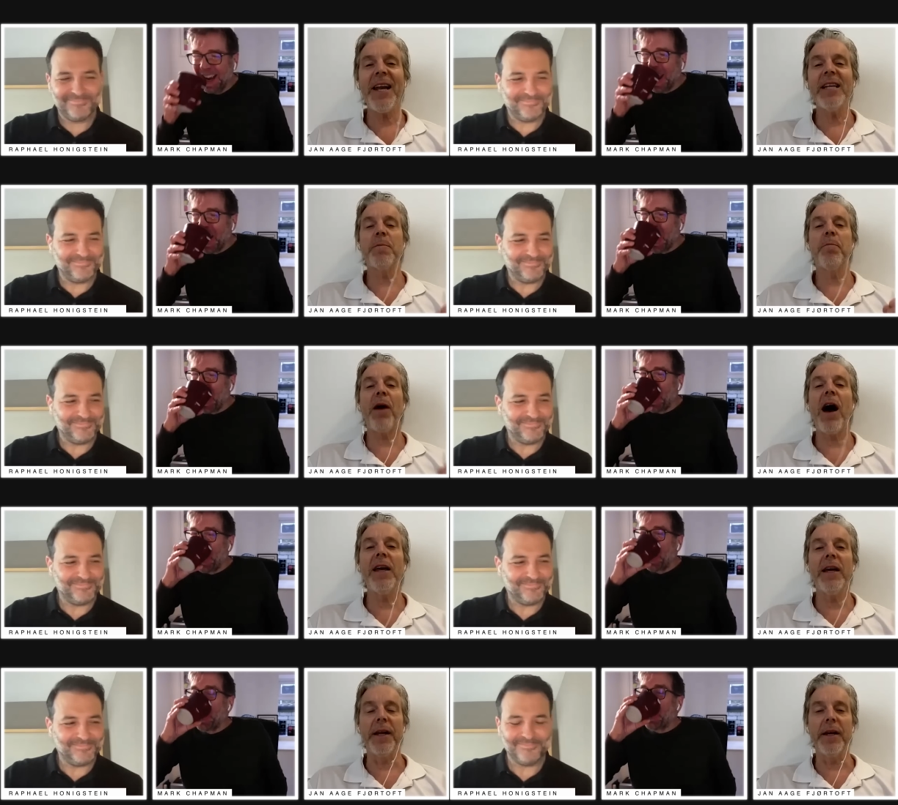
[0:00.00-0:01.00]
Speaker 1: is
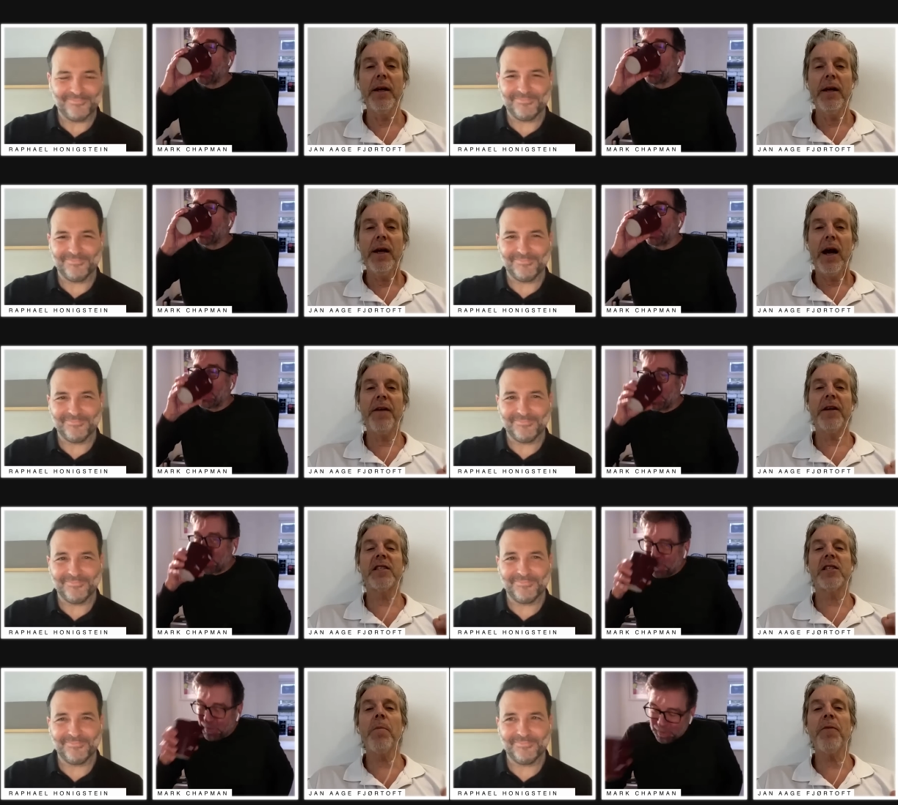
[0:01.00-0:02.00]
Bayern. And there is
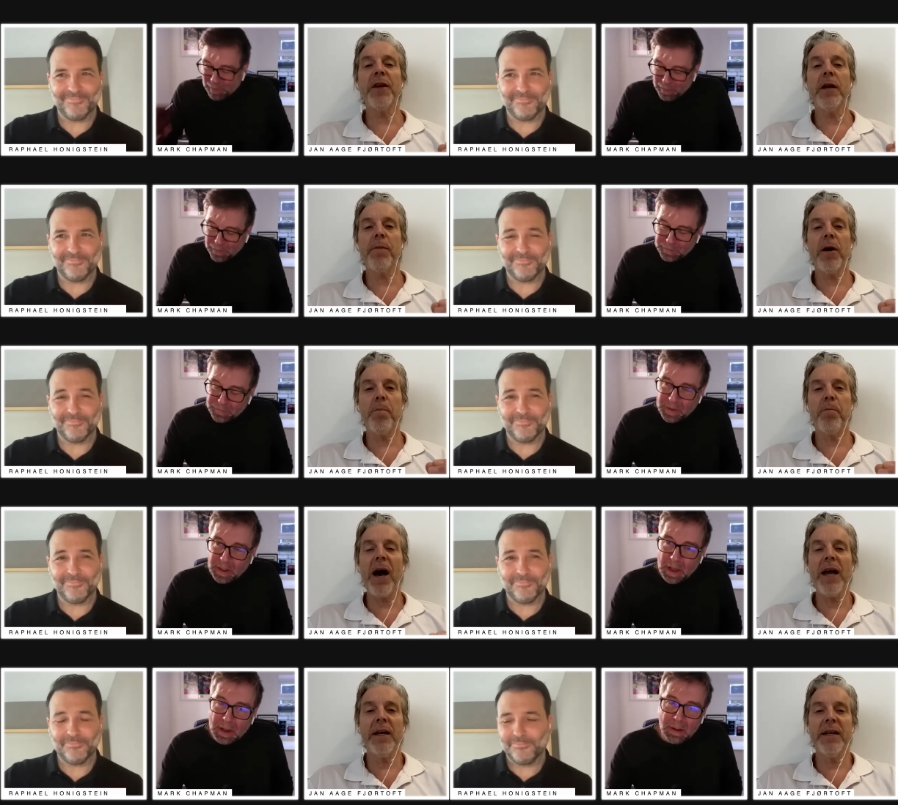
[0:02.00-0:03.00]
something about
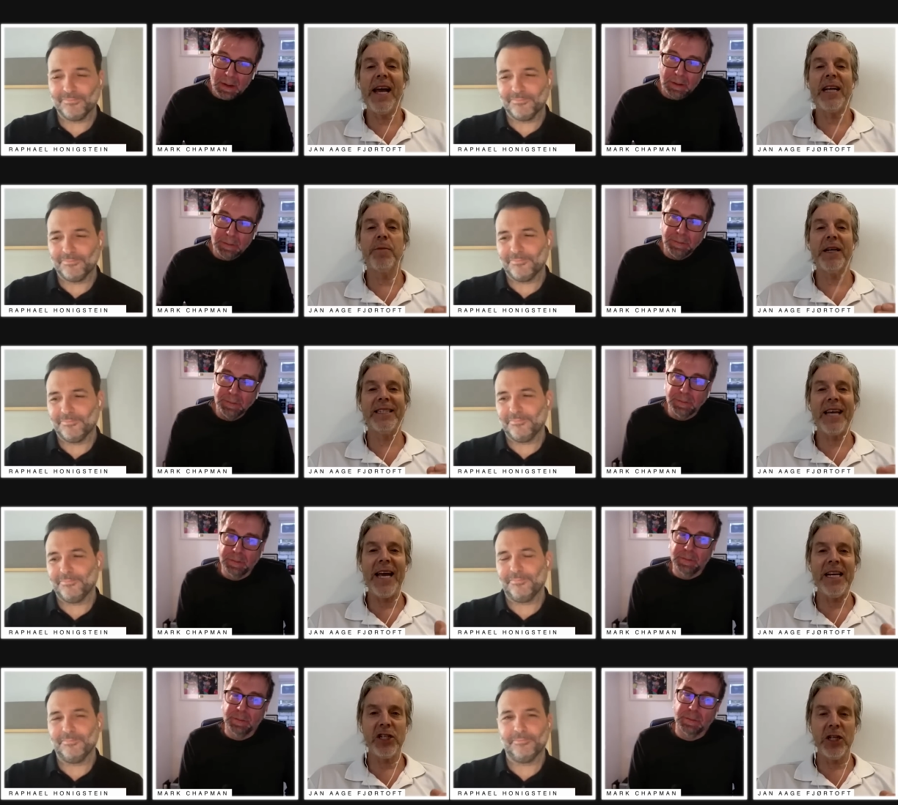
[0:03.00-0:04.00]
Bayern, the
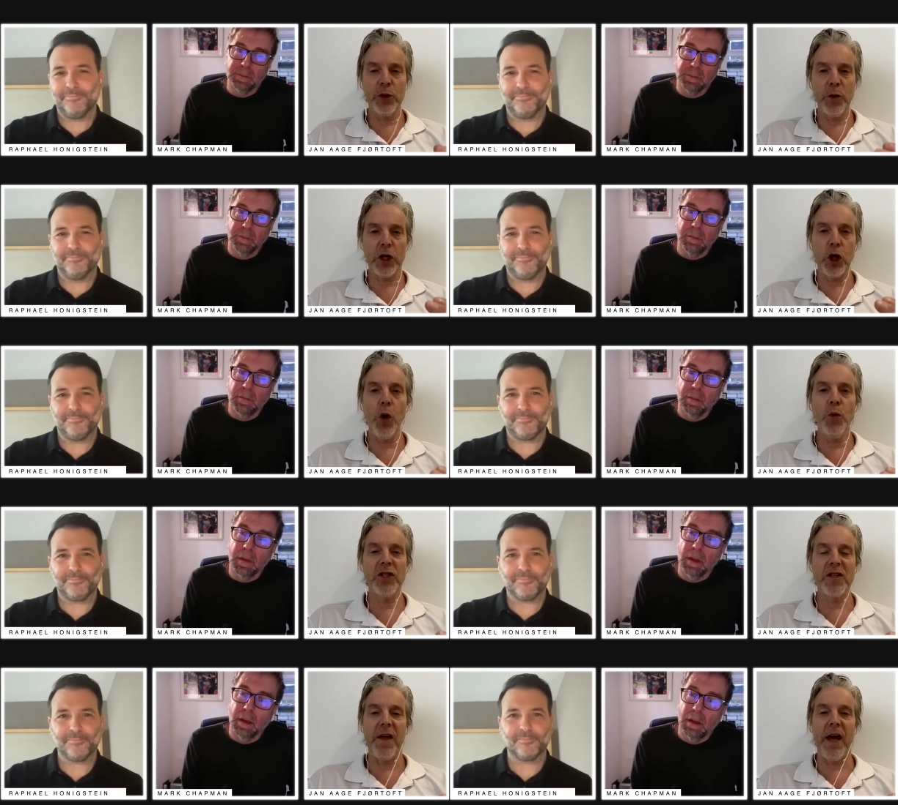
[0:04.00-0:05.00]
expectation to a
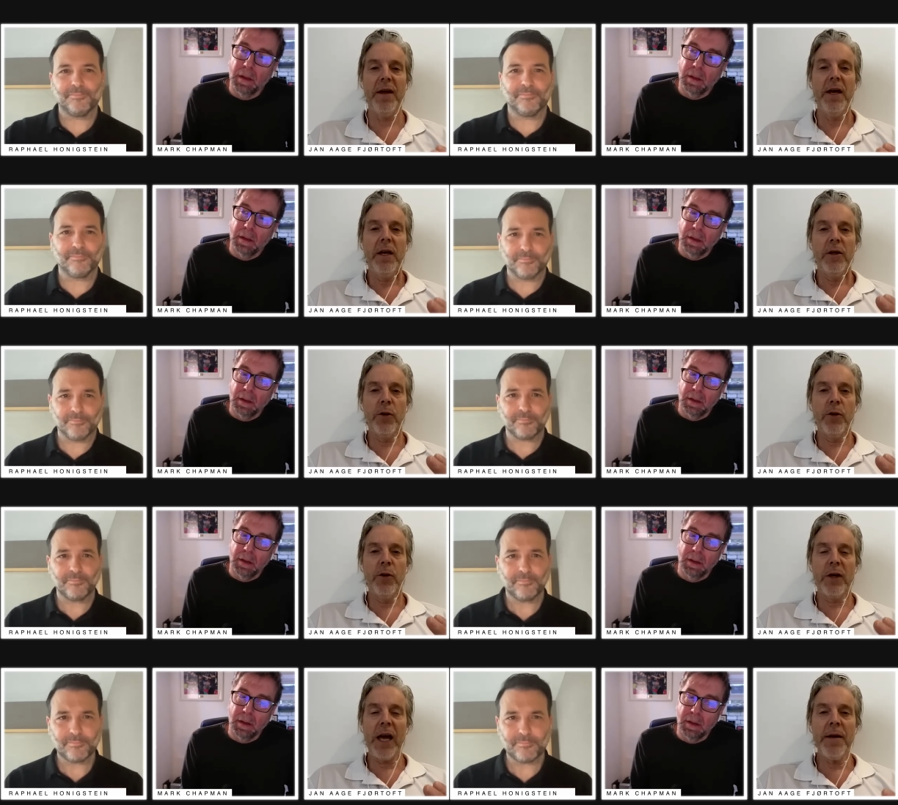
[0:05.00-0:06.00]
coach there. You
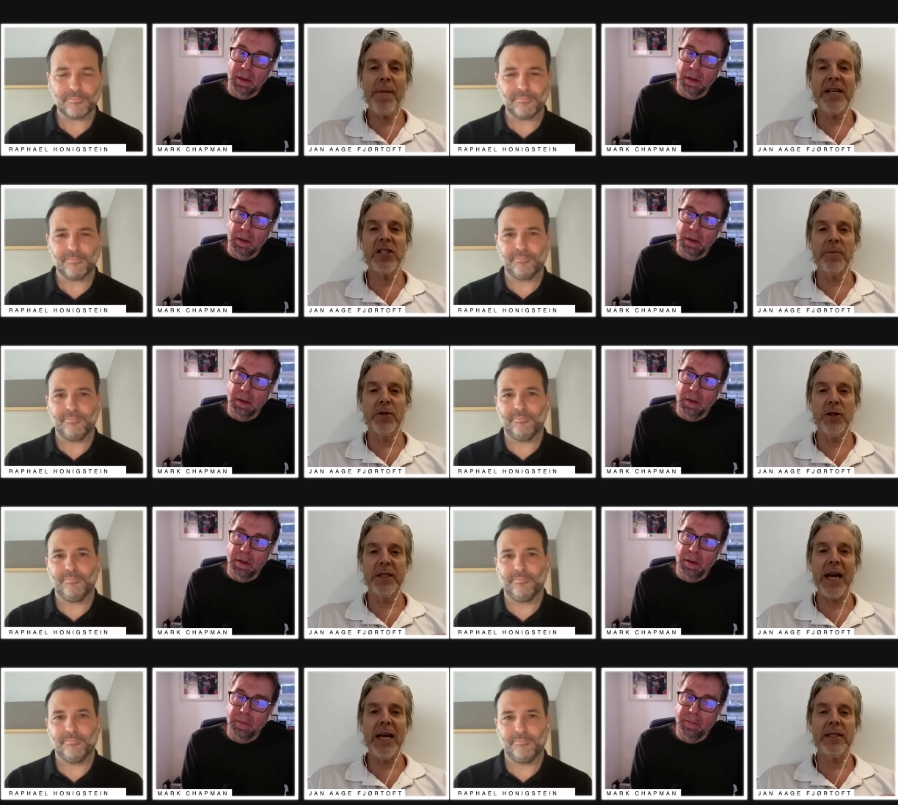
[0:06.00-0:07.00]
can imagine
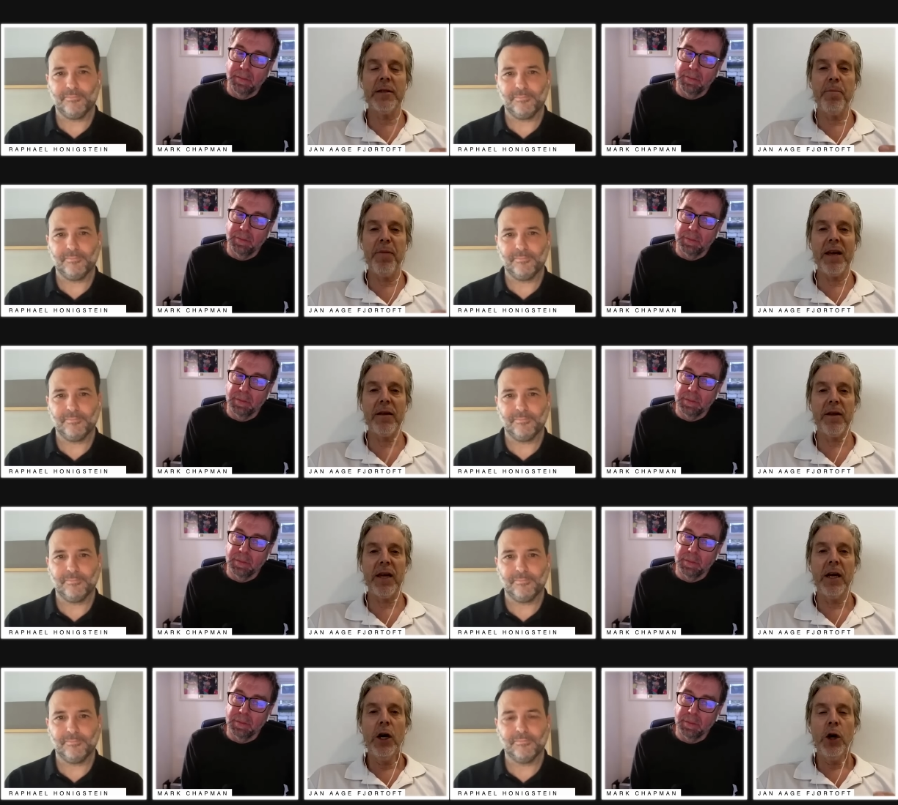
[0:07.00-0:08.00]
today is the big thing.
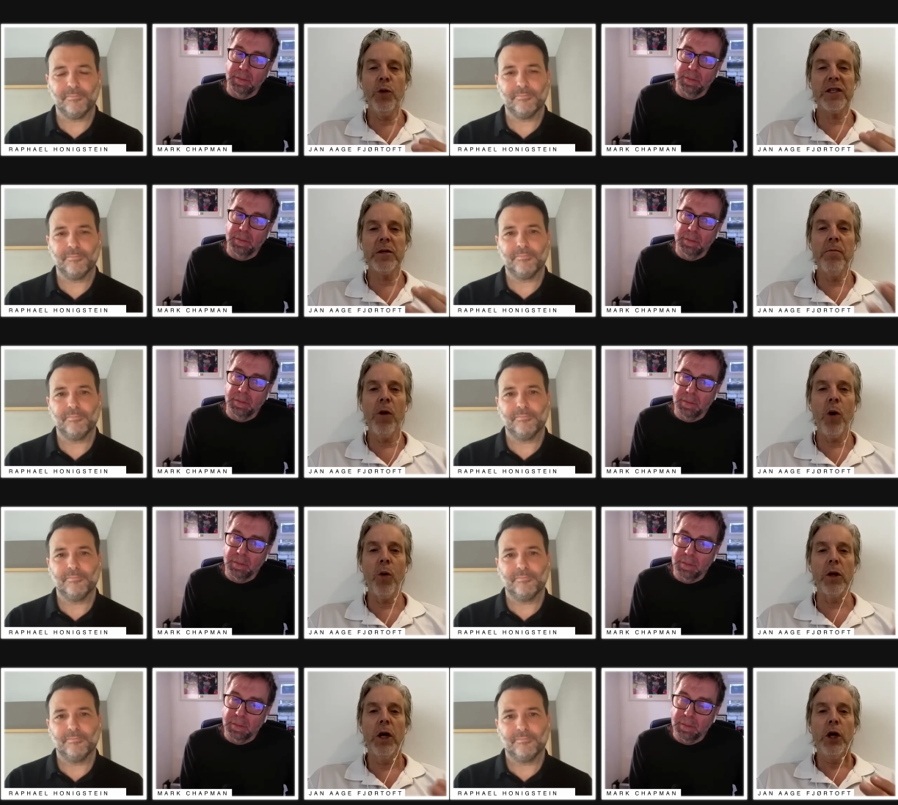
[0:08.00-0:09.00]
Who is the
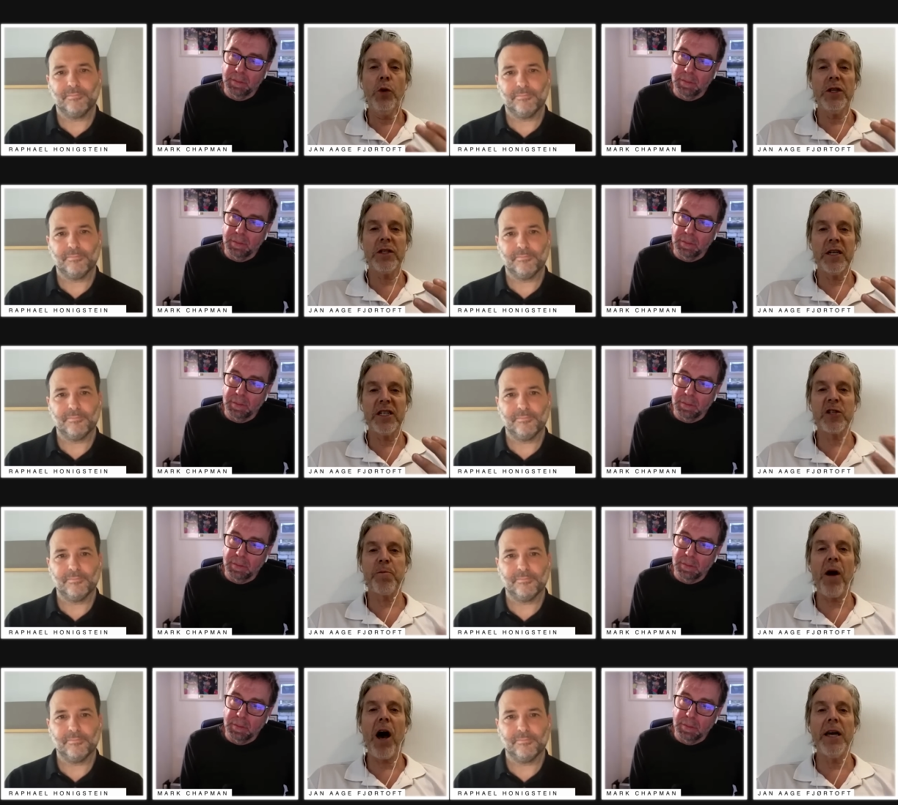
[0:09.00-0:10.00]
mole? Who is the
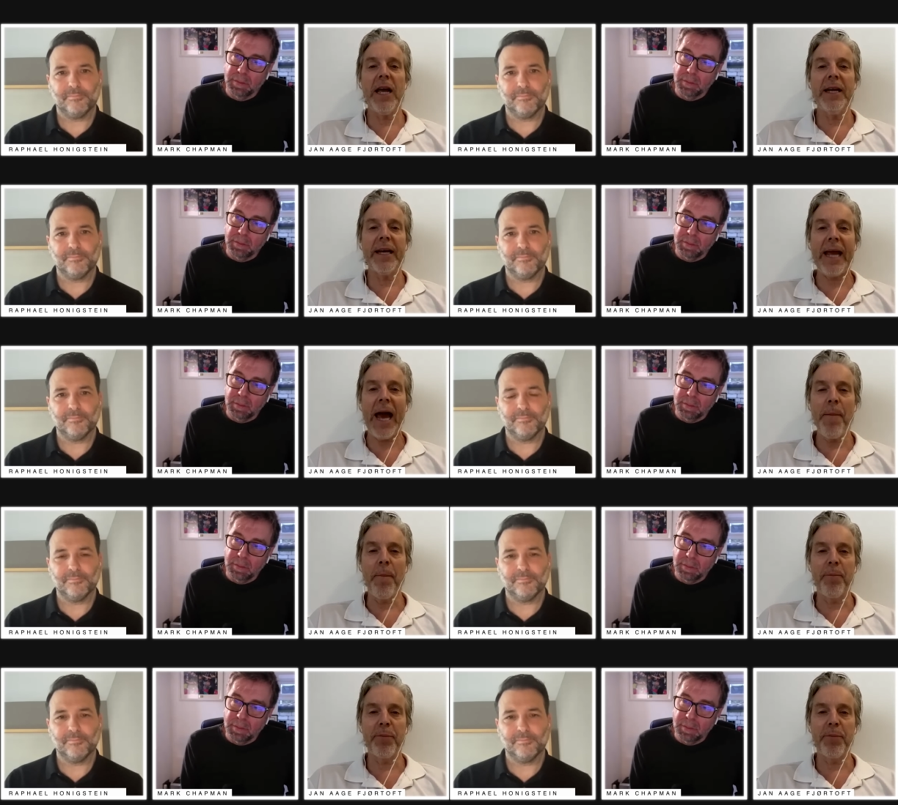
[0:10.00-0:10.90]
spy in the camp?